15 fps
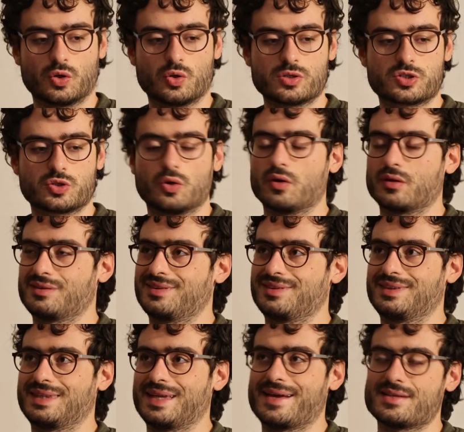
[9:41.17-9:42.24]

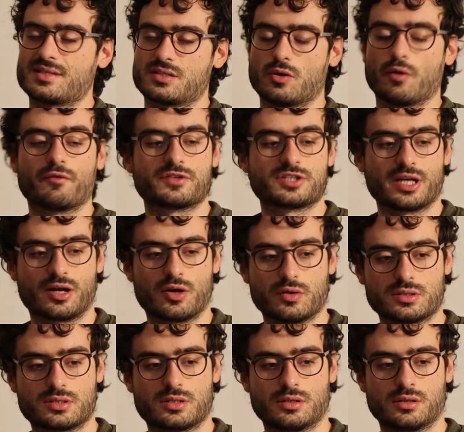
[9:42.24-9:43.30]
also tens of
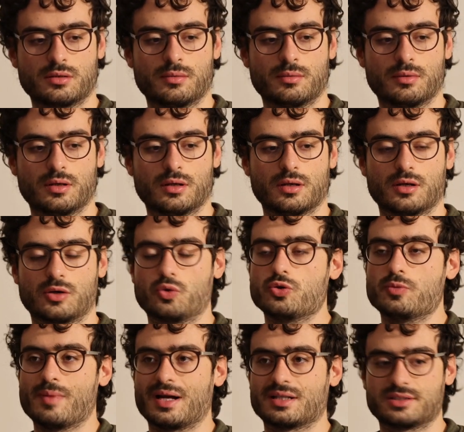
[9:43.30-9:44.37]
seconds
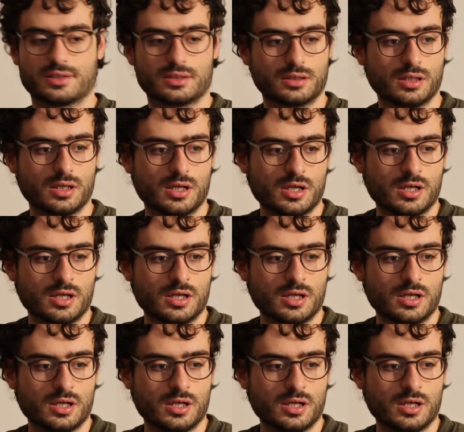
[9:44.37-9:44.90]
could matter.